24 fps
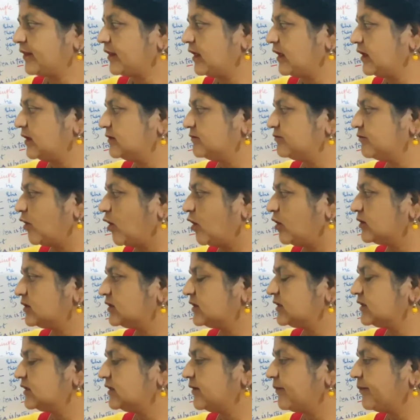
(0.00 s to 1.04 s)
Cannot.
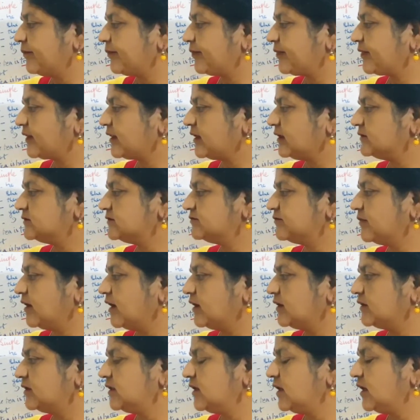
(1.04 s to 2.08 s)
That's a
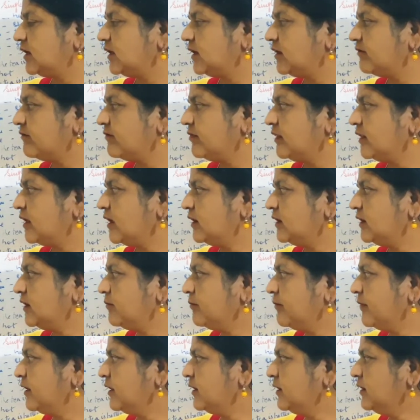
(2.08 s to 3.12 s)
negative
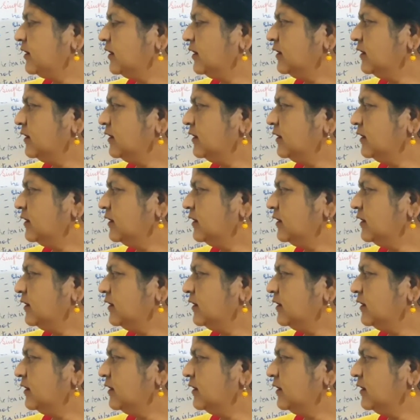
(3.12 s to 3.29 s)
statement.